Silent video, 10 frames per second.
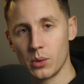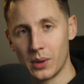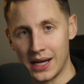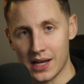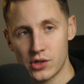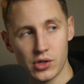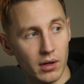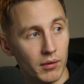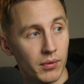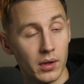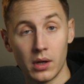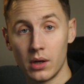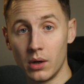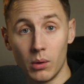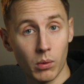a wee itch of
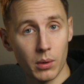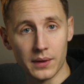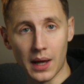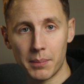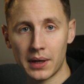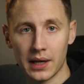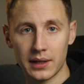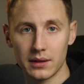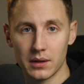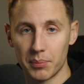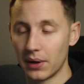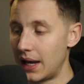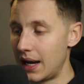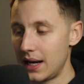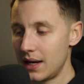what would that be like to
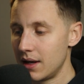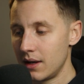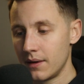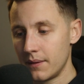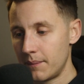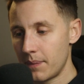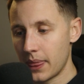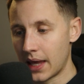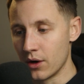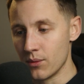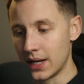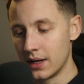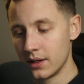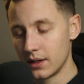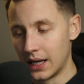play an
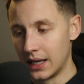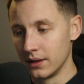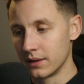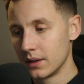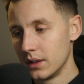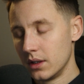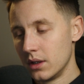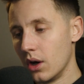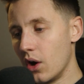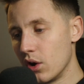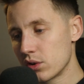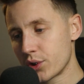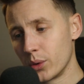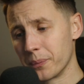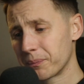arena. And
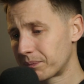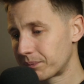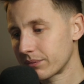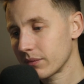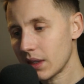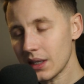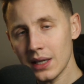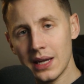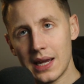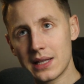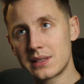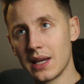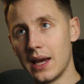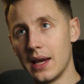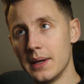also it's
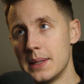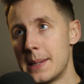I